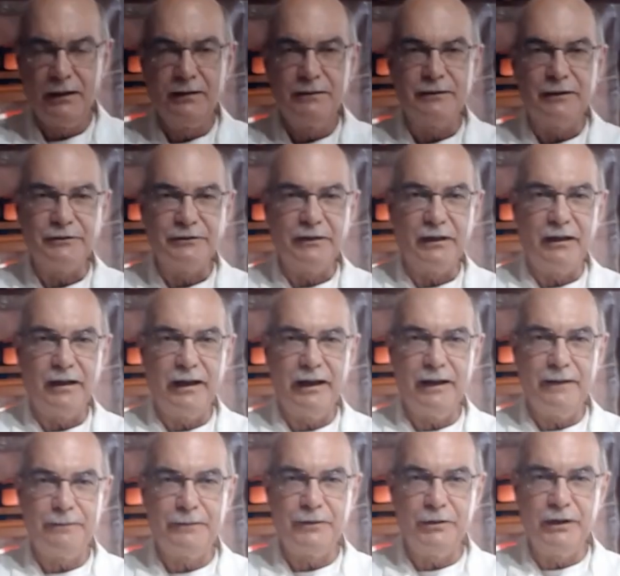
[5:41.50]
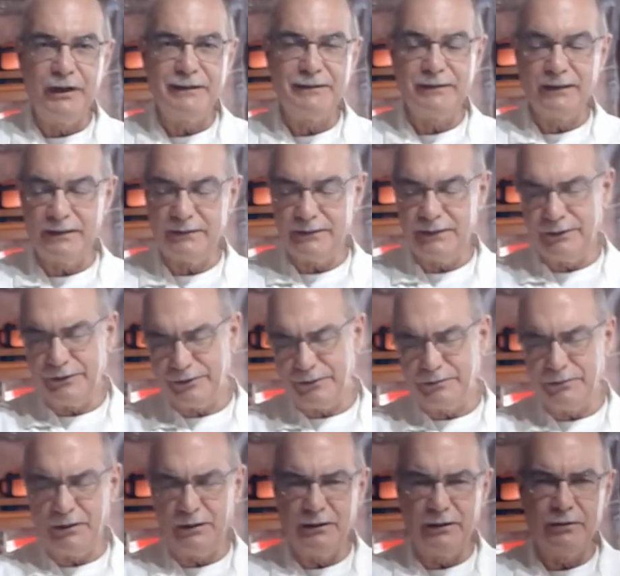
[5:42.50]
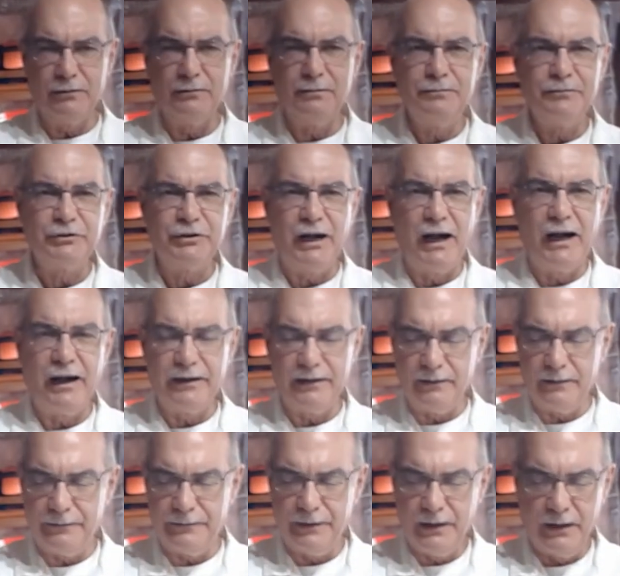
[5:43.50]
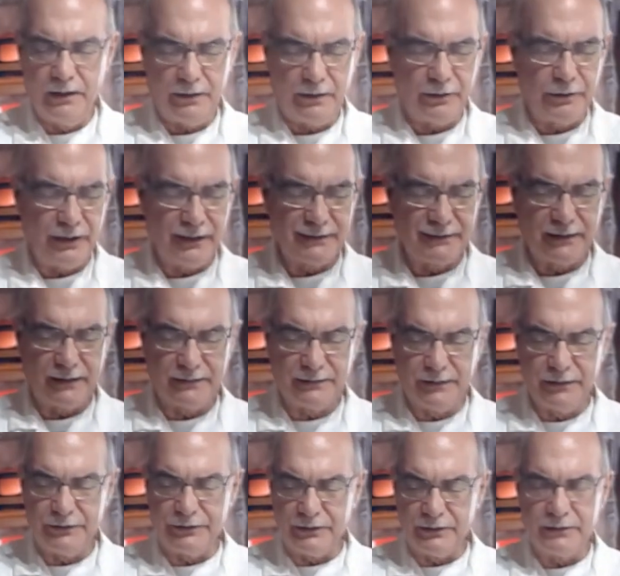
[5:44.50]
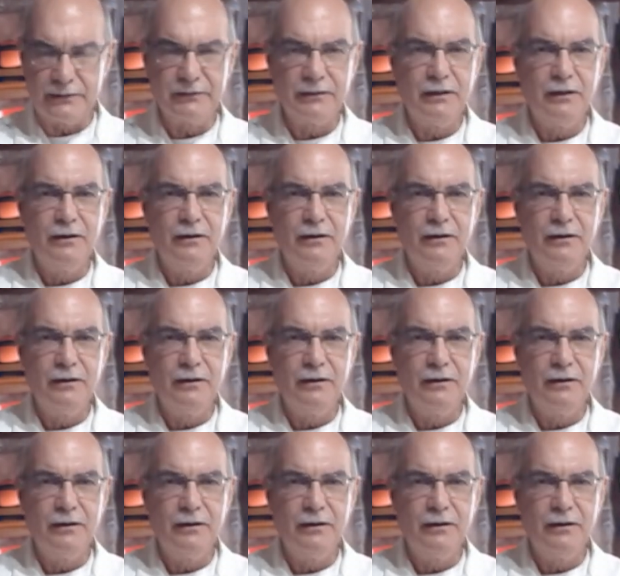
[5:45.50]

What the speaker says: such that I have 36 inches, well, a little shy of 36 inches